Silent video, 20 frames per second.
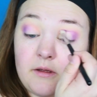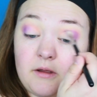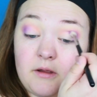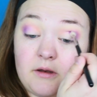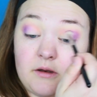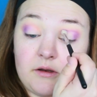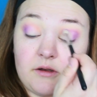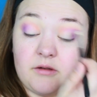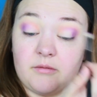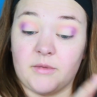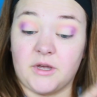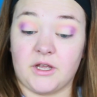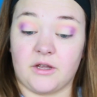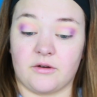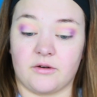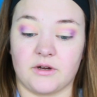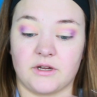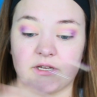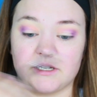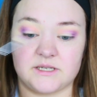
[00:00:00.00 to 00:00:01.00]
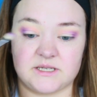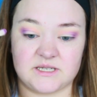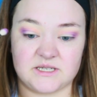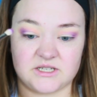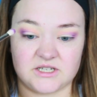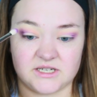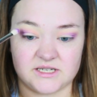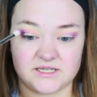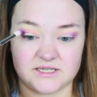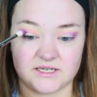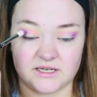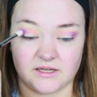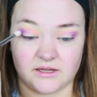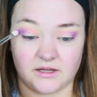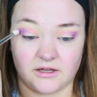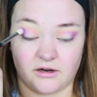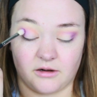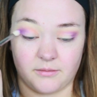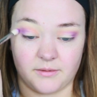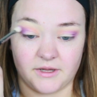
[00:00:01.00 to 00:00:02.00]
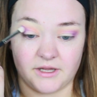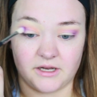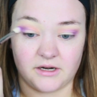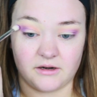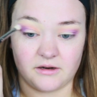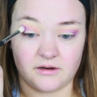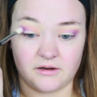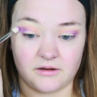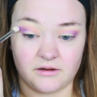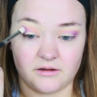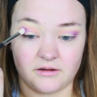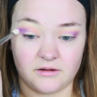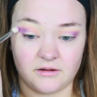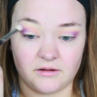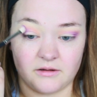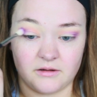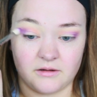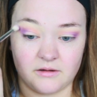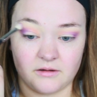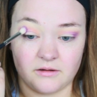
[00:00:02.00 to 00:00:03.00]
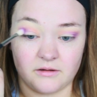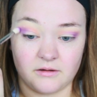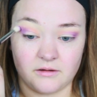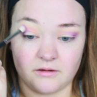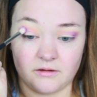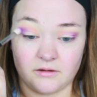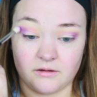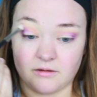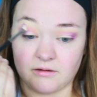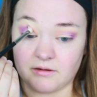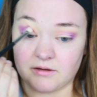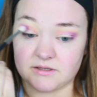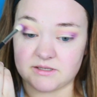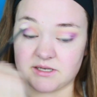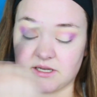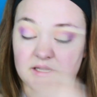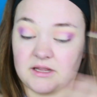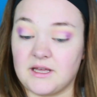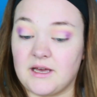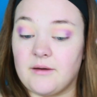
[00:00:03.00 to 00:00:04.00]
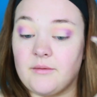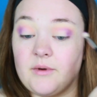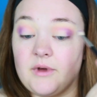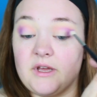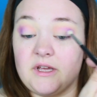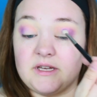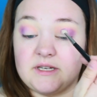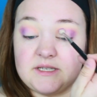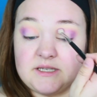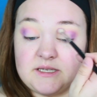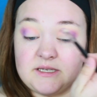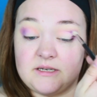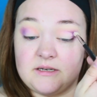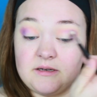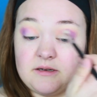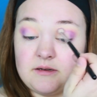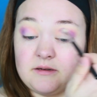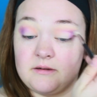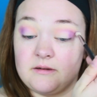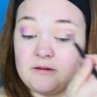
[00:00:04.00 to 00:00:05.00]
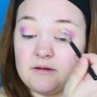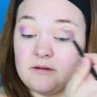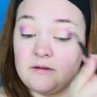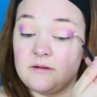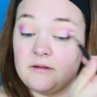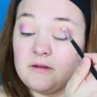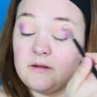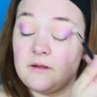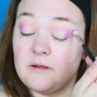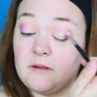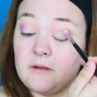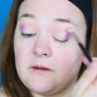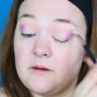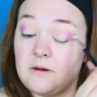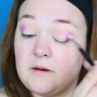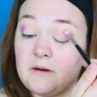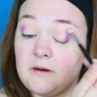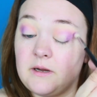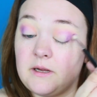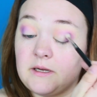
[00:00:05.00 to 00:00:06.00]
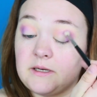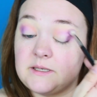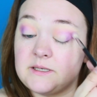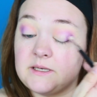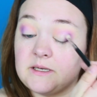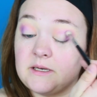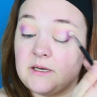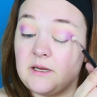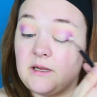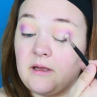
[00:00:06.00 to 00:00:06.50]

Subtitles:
into my crease just a little bit so that way it's nice and